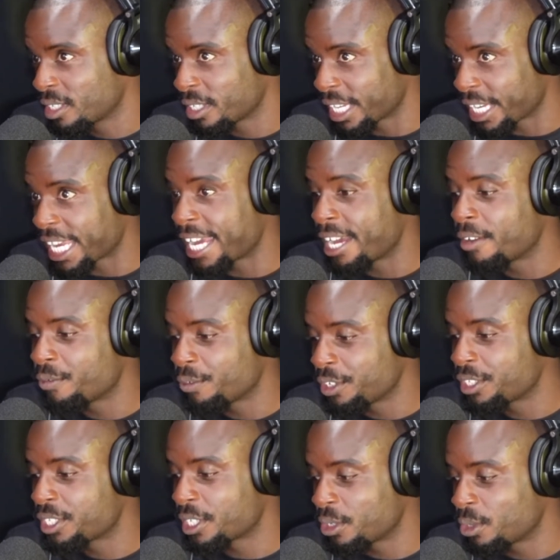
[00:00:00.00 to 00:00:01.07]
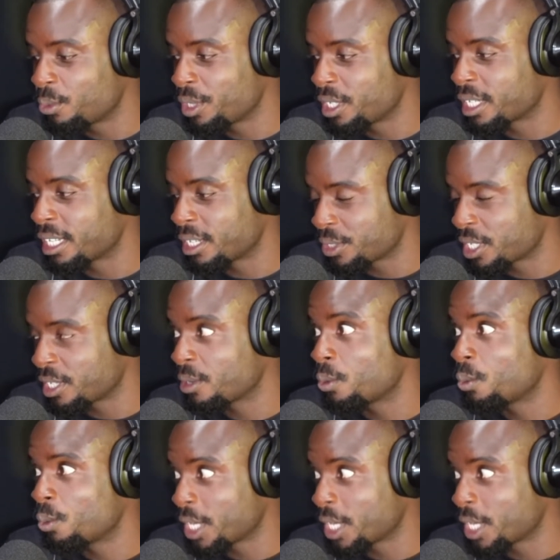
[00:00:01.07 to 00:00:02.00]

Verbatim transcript: like every single weekend, I was getting